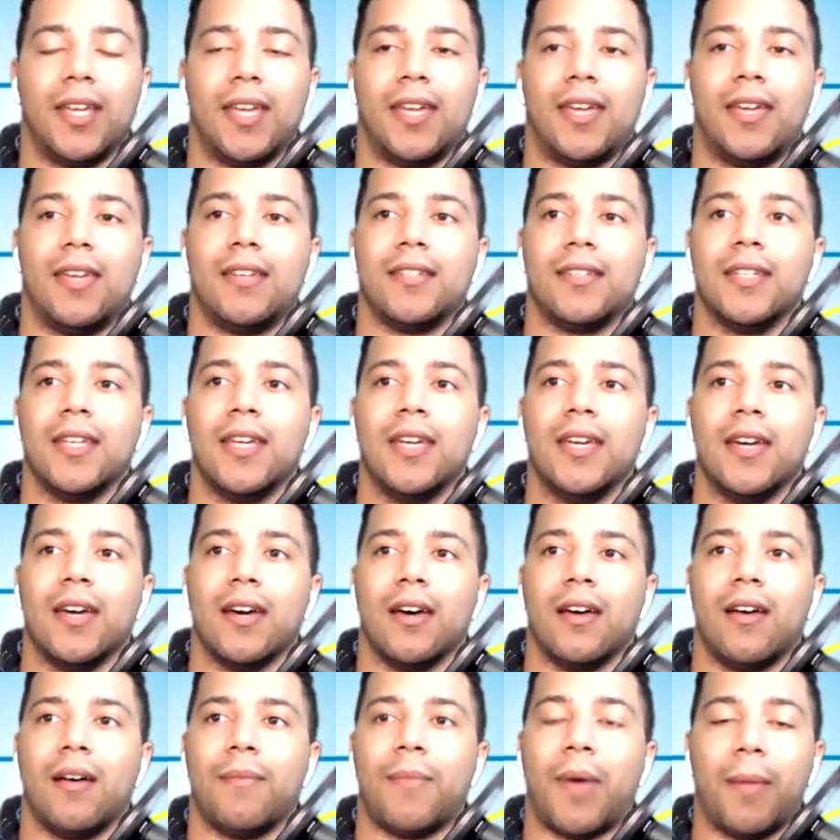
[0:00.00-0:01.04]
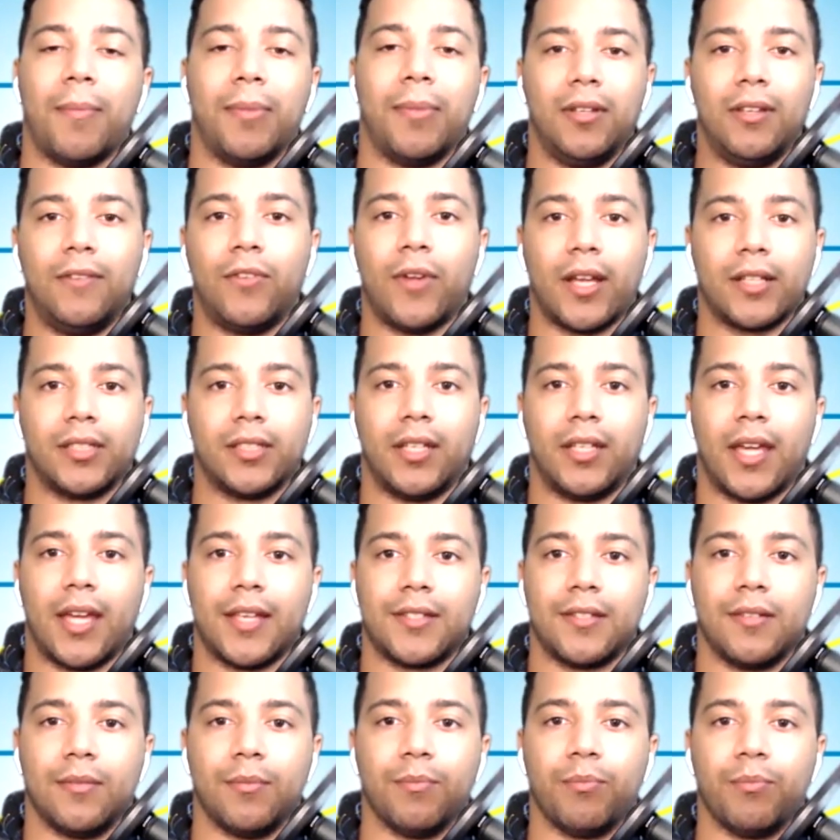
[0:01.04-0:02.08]
And I believe you actually had
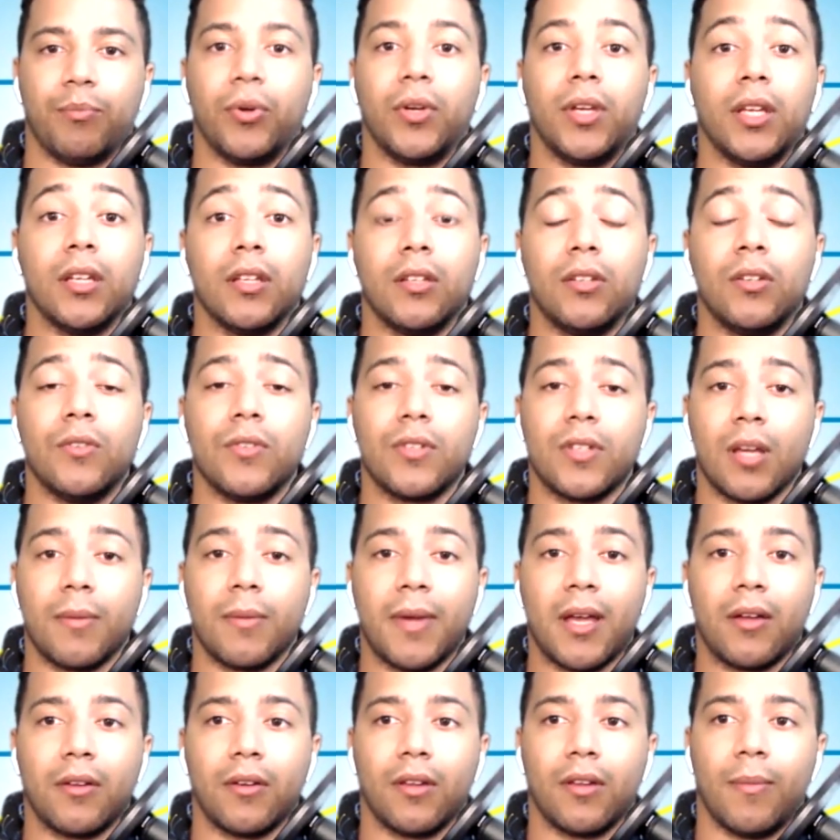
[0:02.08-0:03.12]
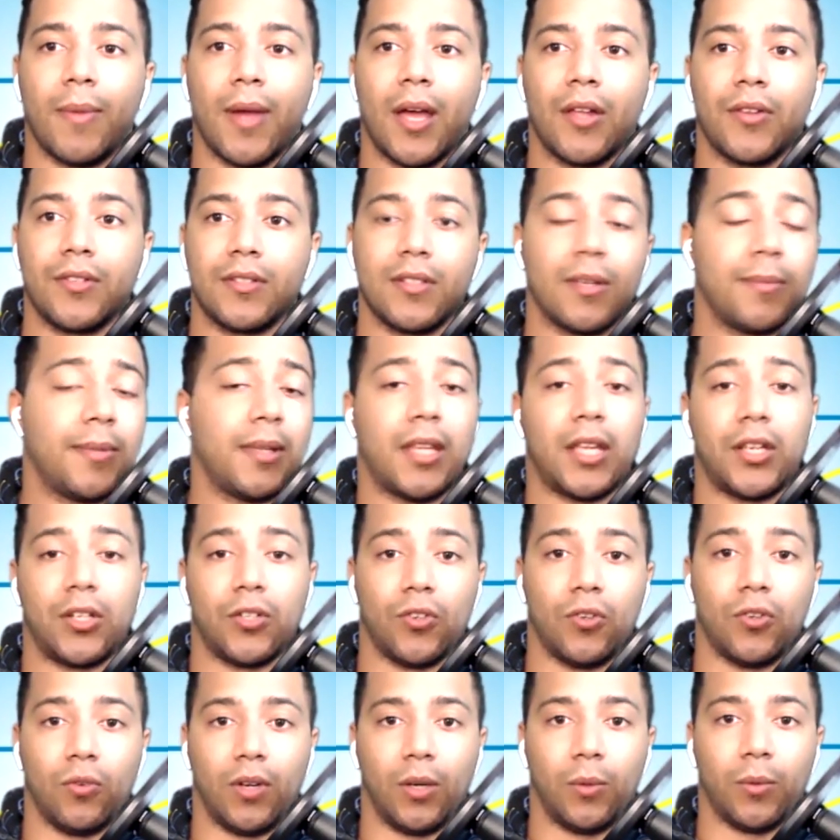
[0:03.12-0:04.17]
some pretty good news come out about something that you're
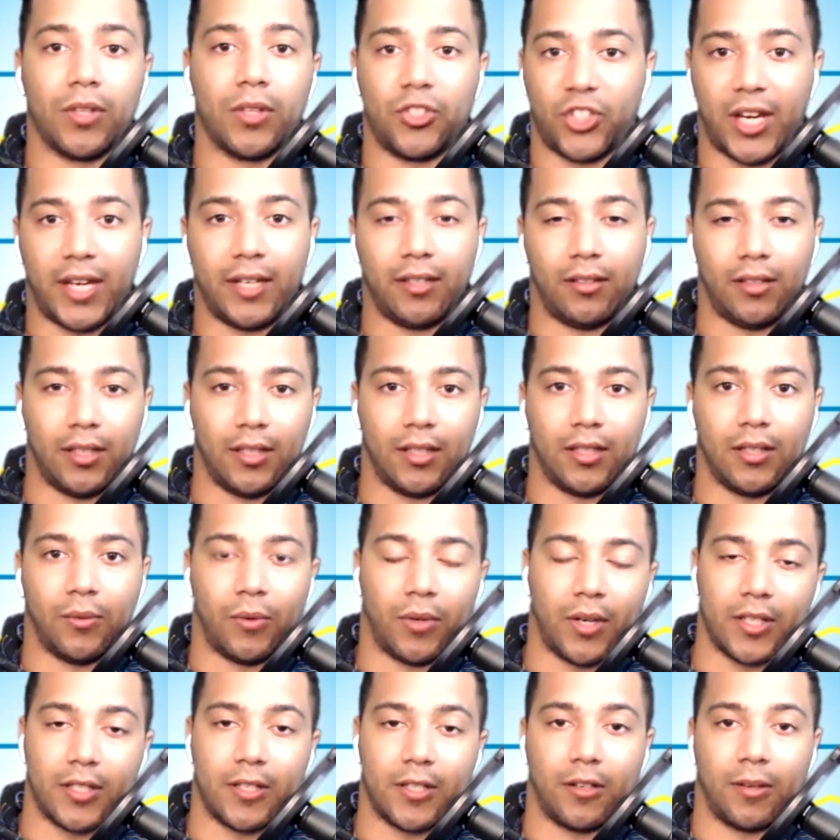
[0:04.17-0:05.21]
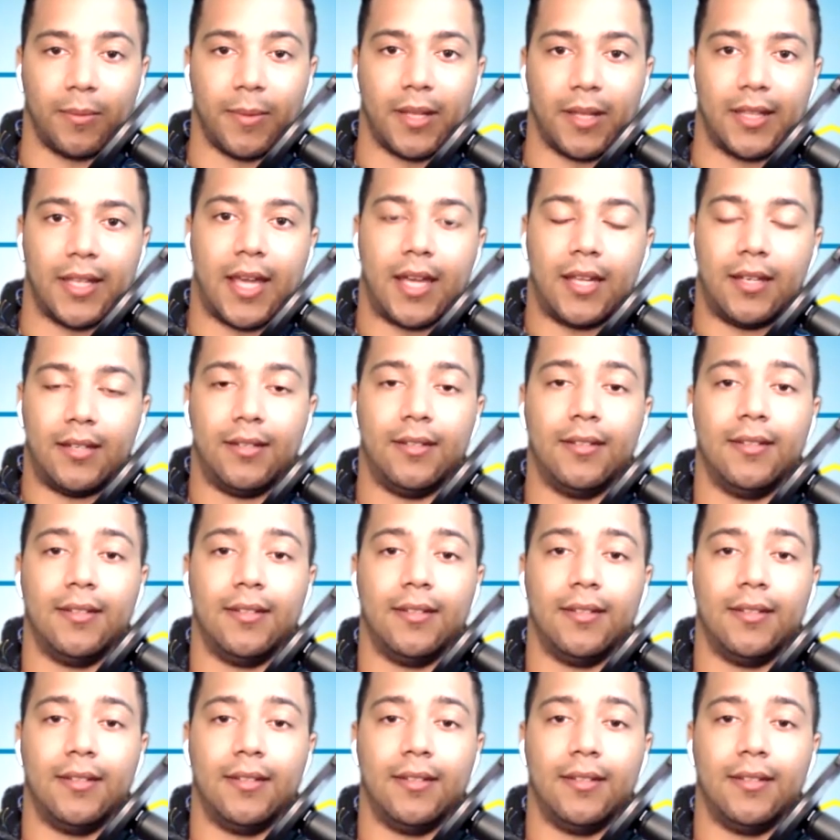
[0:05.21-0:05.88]
doing with Chainlink. You want to talk about that?